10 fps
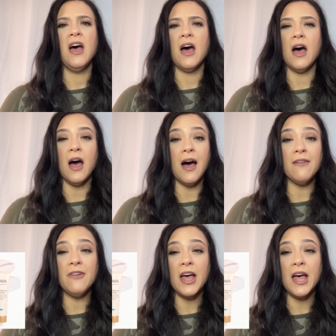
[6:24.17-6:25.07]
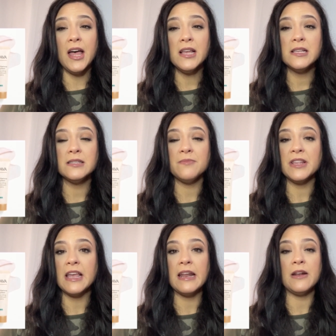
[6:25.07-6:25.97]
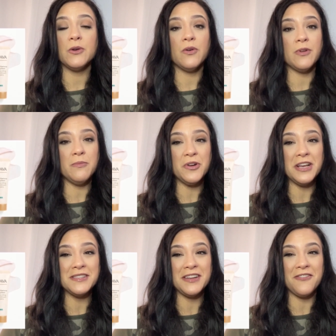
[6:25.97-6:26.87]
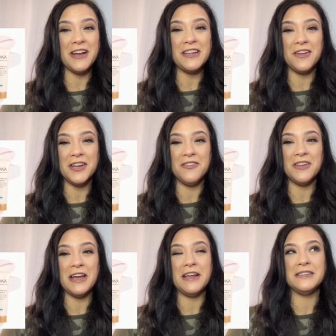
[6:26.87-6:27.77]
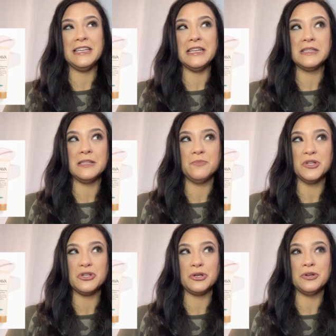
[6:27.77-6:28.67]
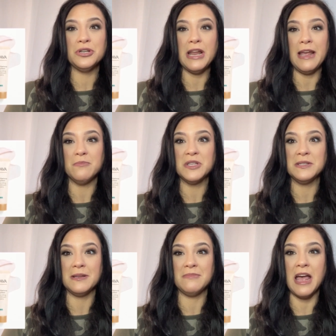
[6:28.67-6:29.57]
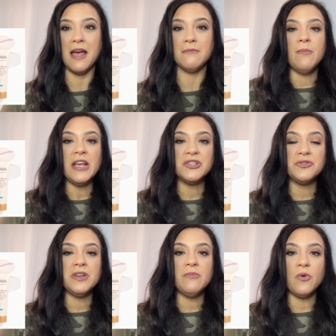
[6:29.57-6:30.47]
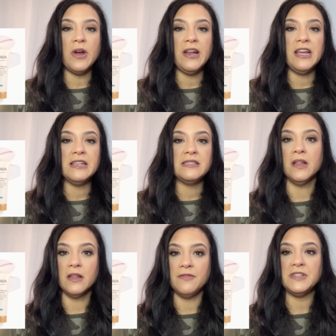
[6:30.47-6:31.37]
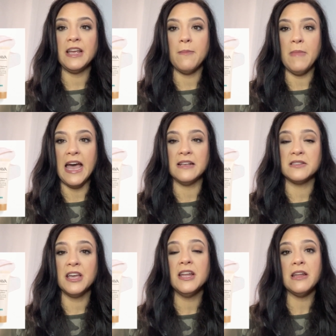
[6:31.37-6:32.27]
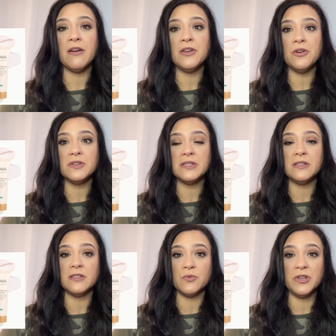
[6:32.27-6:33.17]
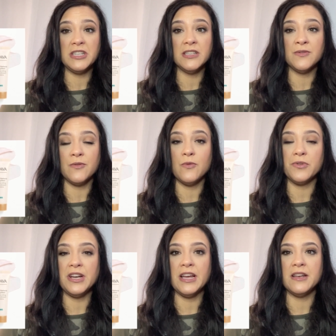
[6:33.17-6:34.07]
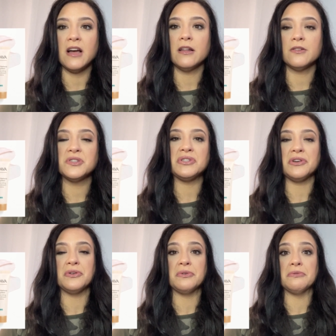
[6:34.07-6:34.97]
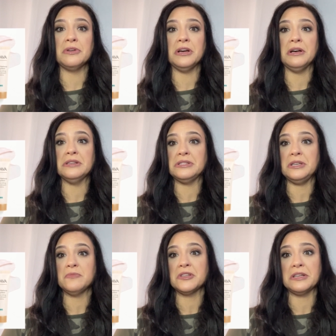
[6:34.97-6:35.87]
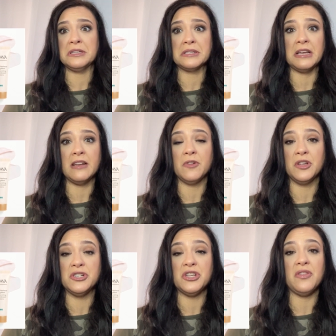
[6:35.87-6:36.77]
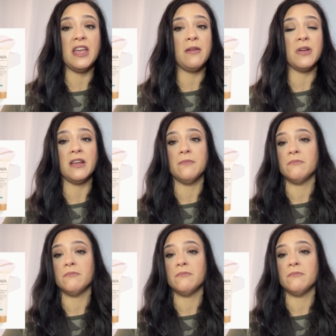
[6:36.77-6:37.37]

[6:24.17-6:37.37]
Ahava, something like that. I don't know if I'm pronouncing it right. Y'all know that I tend to butcher names sometimes. Extreme Radiance Lifting Mask. Now I noticed that this retails for $49, so uh, seems like it's kind of a legit thing, but I am